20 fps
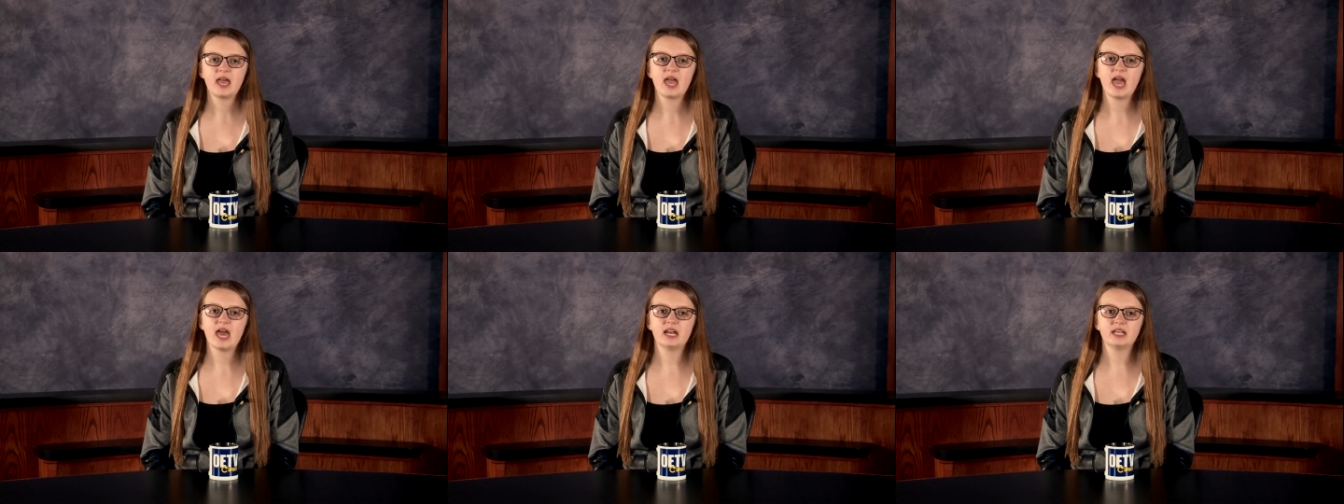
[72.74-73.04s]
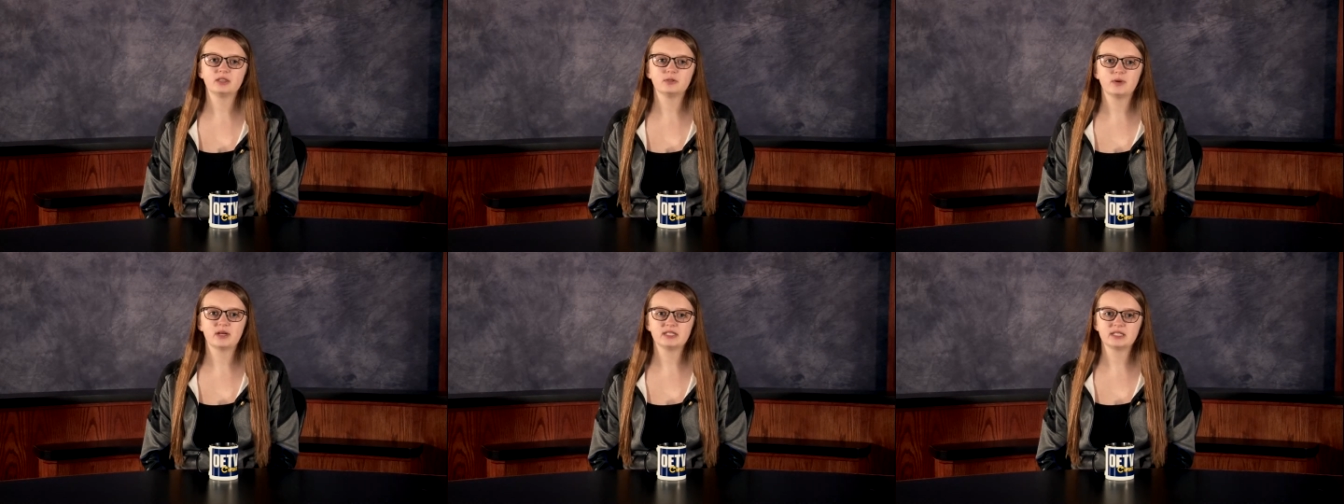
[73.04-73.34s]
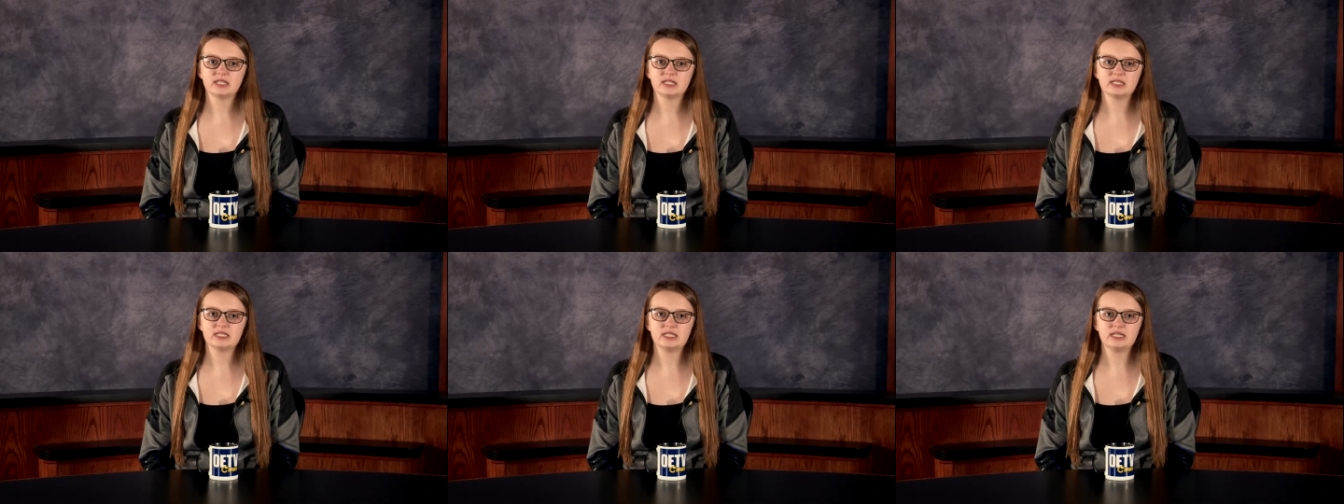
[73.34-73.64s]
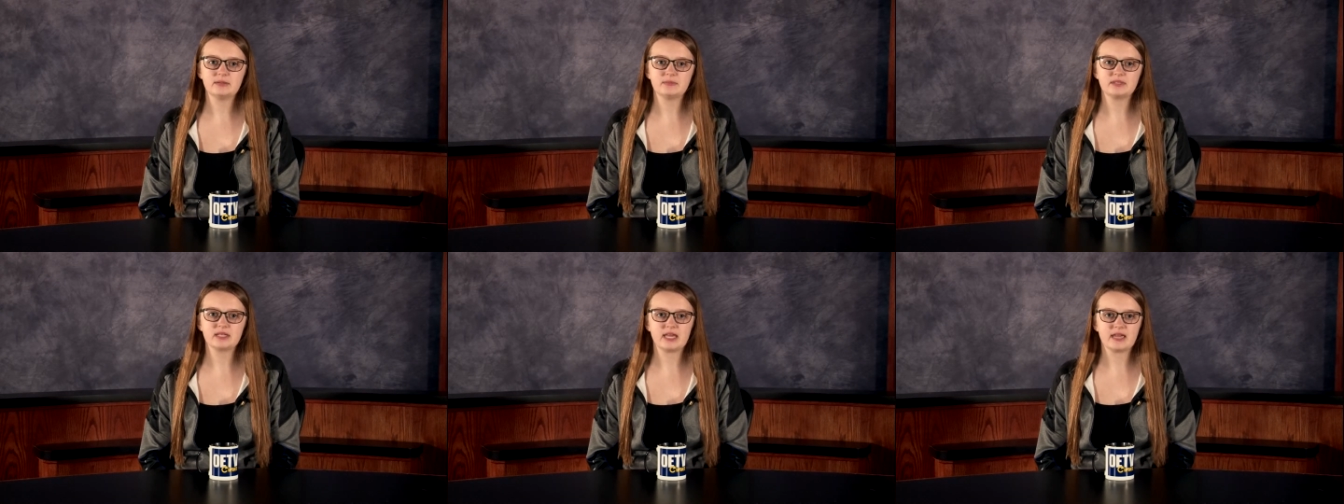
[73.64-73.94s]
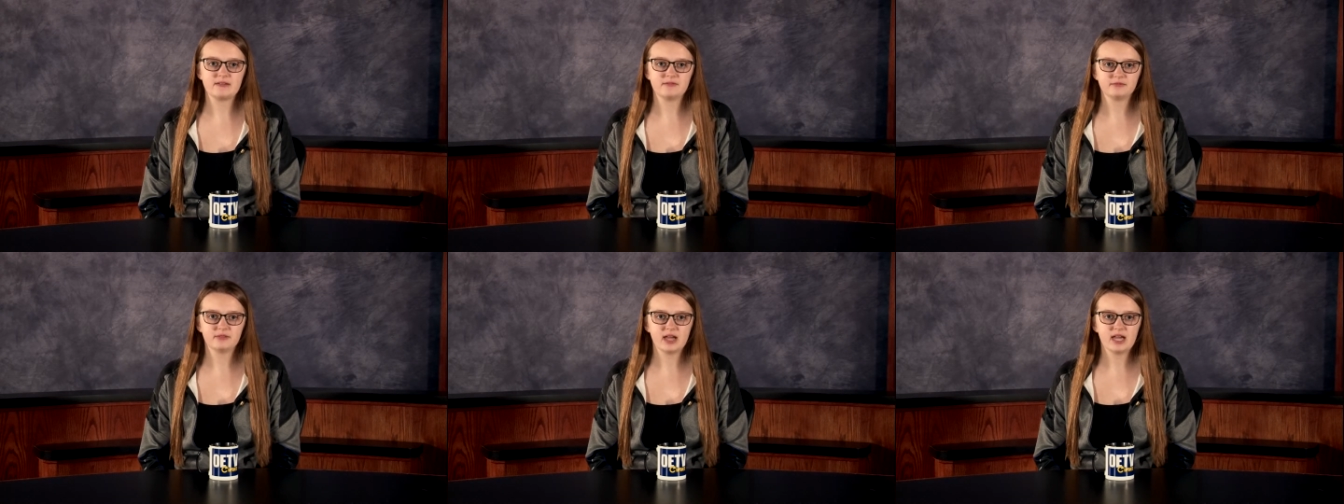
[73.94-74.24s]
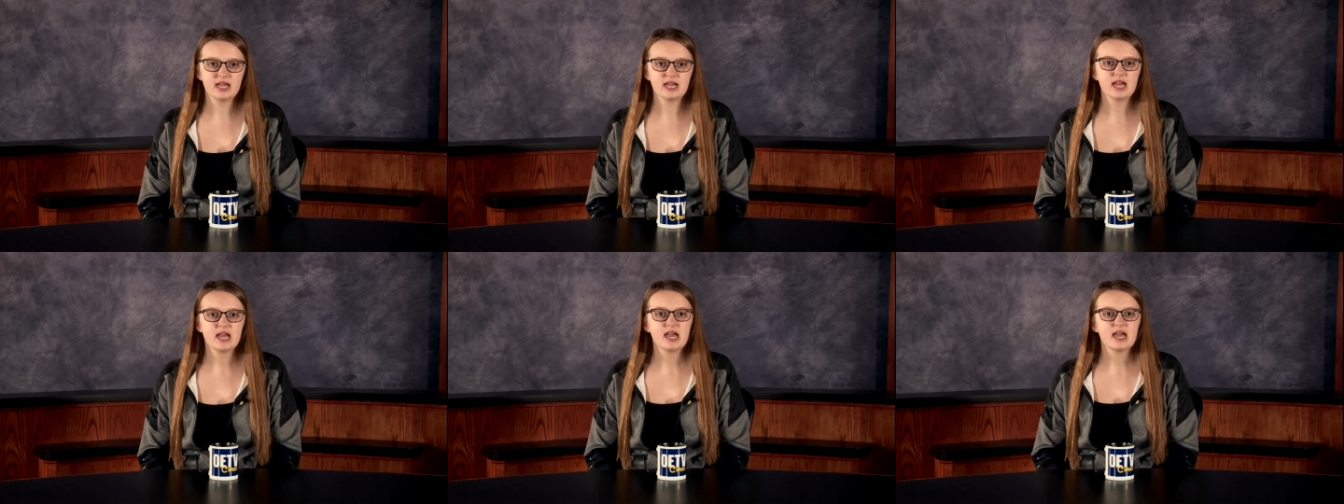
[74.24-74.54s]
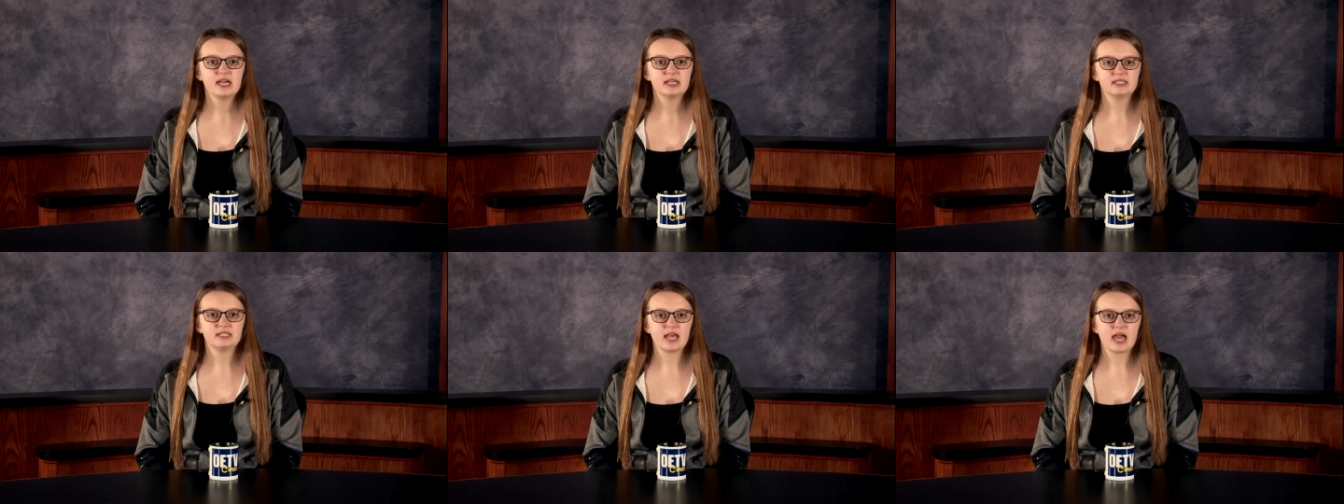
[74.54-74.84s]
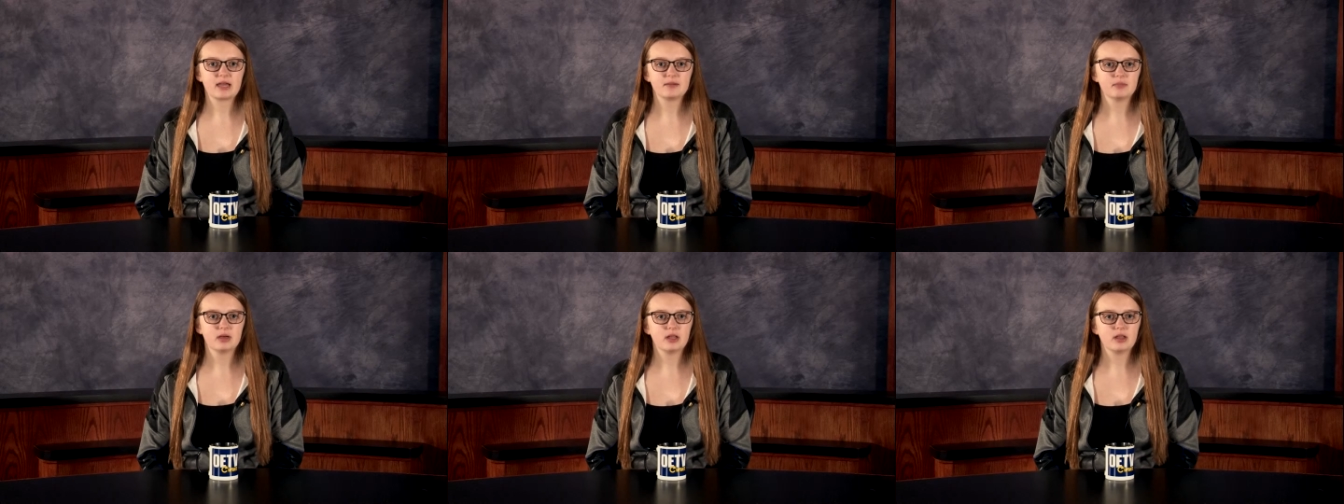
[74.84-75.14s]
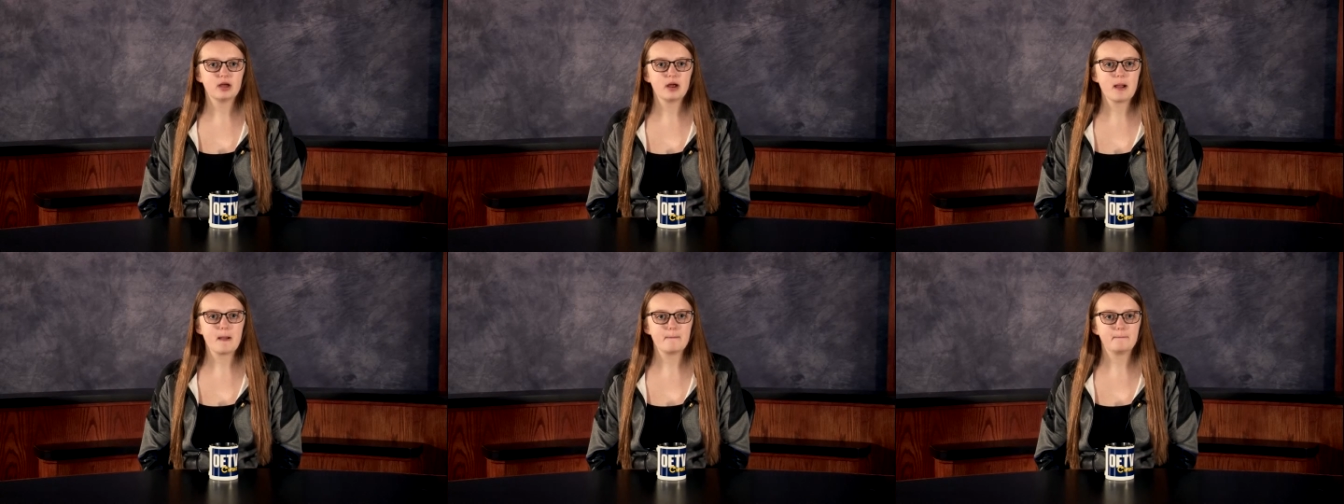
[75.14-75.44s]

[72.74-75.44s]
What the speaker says: And at the wrestling team's invite, Zach Miller,